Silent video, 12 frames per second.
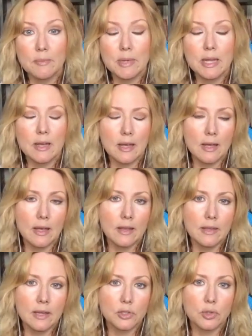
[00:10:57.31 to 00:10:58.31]
I mean, I
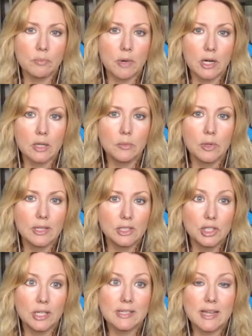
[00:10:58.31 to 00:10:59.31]
think it's remarkable that
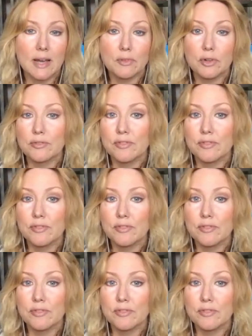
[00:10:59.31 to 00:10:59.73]
just after